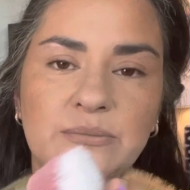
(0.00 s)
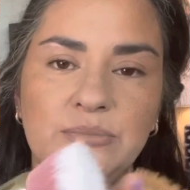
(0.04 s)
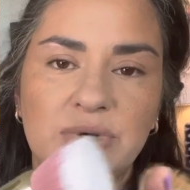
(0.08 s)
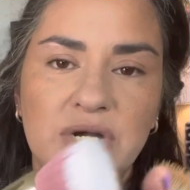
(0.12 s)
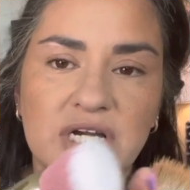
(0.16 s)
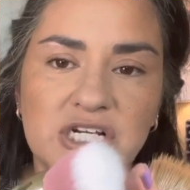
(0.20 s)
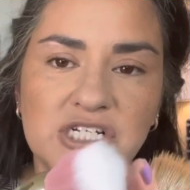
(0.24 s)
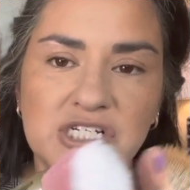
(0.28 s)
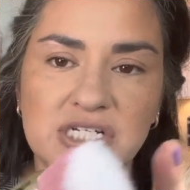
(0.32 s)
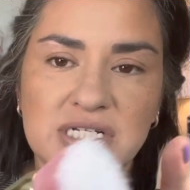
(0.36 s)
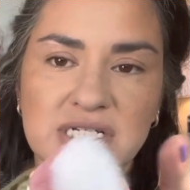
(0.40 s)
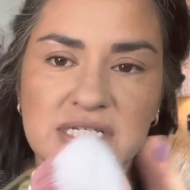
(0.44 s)

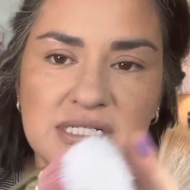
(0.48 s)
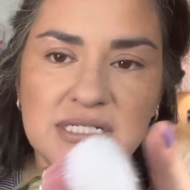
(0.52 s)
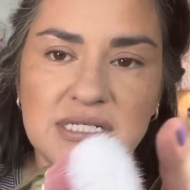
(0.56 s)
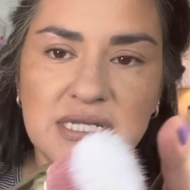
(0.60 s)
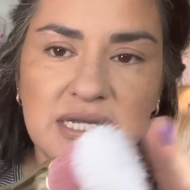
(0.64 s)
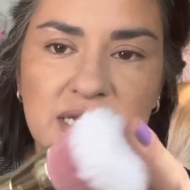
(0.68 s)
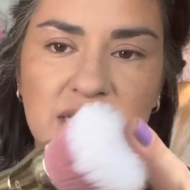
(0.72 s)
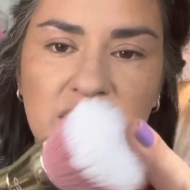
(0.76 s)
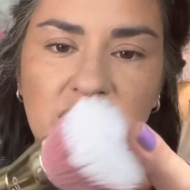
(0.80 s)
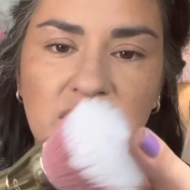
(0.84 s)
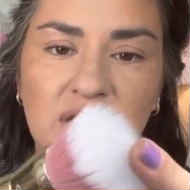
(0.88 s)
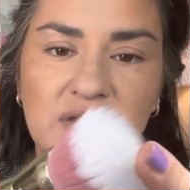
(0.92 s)
brushes
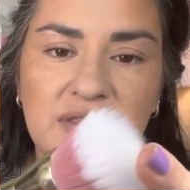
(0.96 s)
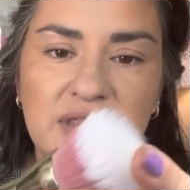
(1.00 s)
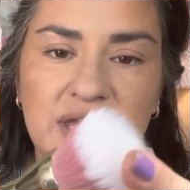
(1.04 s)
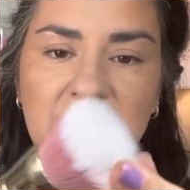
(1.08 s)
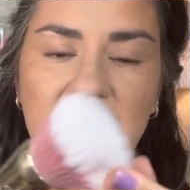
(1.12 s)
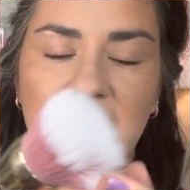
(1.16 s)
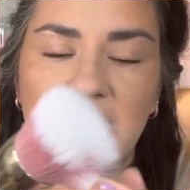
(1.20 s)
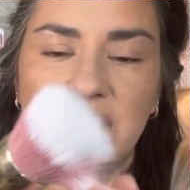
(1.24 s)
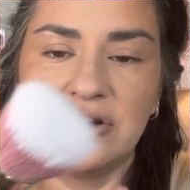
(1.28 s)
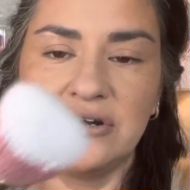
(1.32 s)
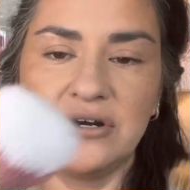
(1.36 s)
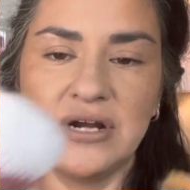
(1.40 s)
here on the
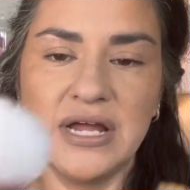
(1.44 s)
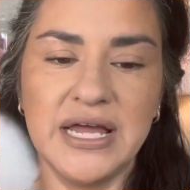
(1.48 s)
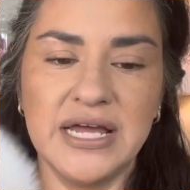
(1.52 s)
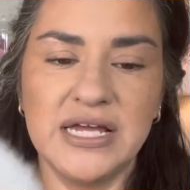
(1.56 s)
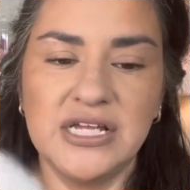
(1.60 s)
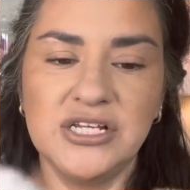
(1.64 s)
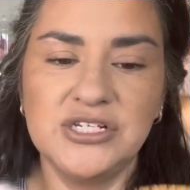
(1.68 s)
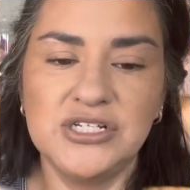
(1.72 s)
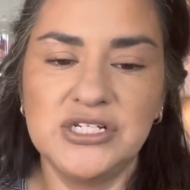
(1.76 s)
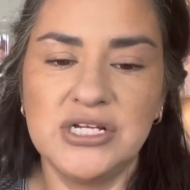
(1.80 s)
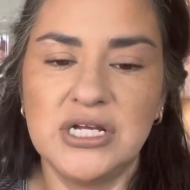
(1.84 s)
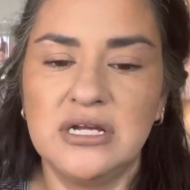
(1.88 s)
outer
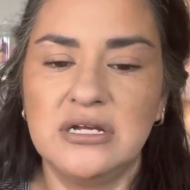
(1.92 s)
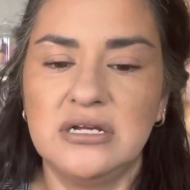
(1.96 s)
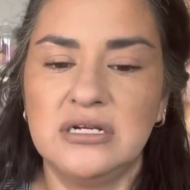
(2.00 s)
edge,